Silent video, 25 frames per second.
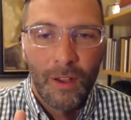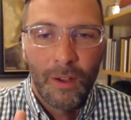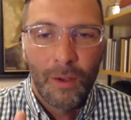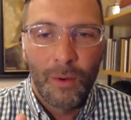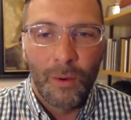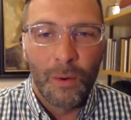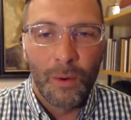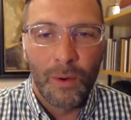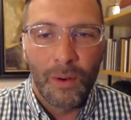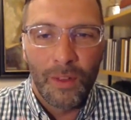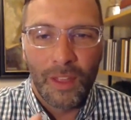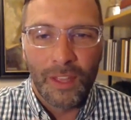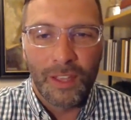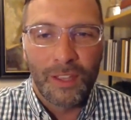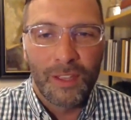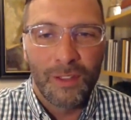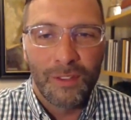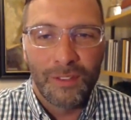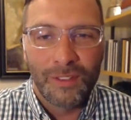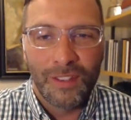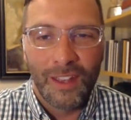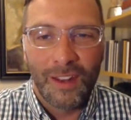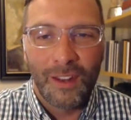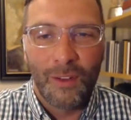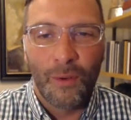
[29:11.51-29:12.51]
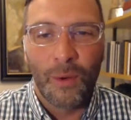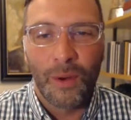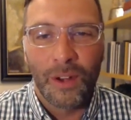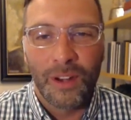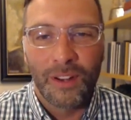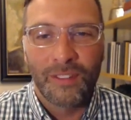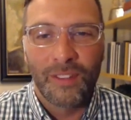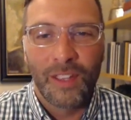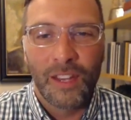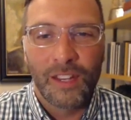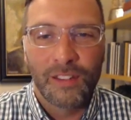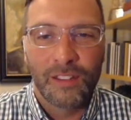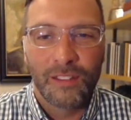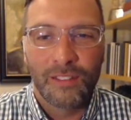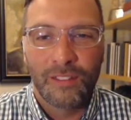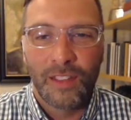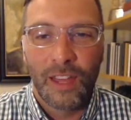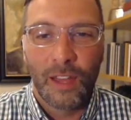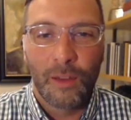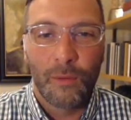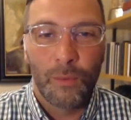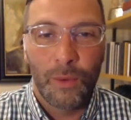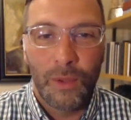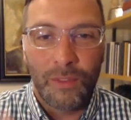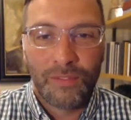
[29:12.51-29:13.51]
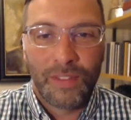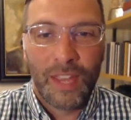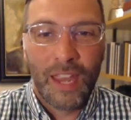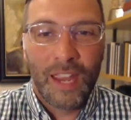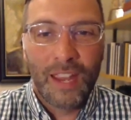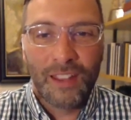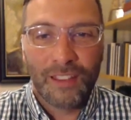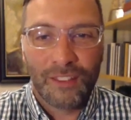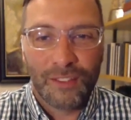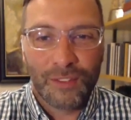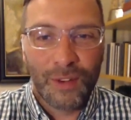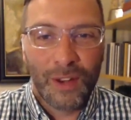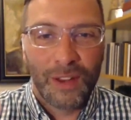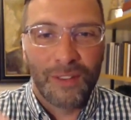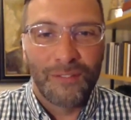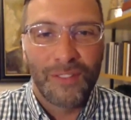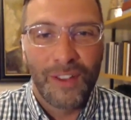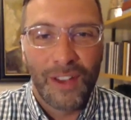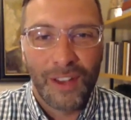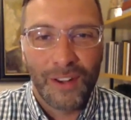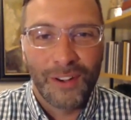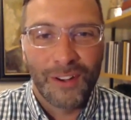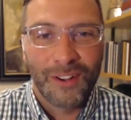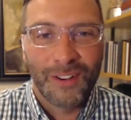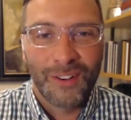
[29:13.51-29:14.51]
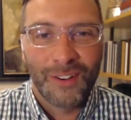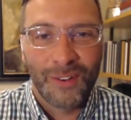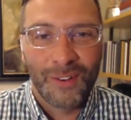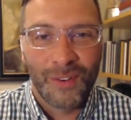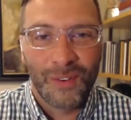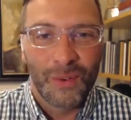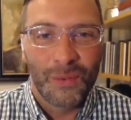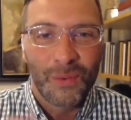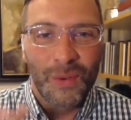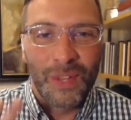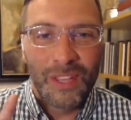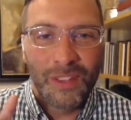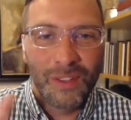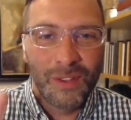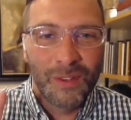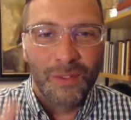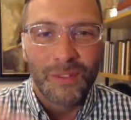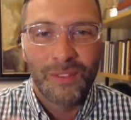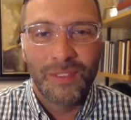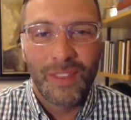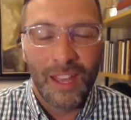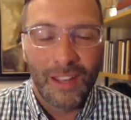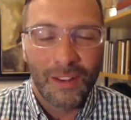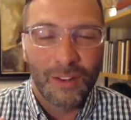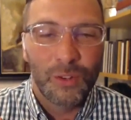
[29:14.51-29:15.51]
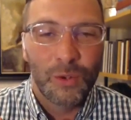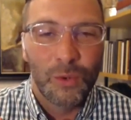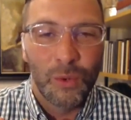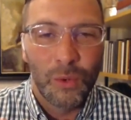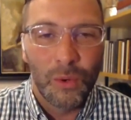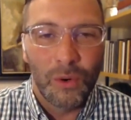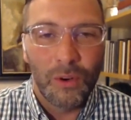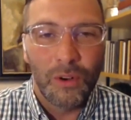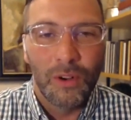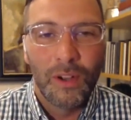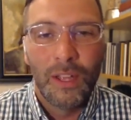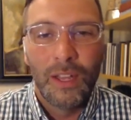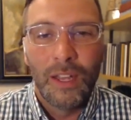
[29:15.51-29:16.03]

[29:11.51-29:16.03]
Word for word: or like you said, organizations that we've taken Strength Finder or we use that tool.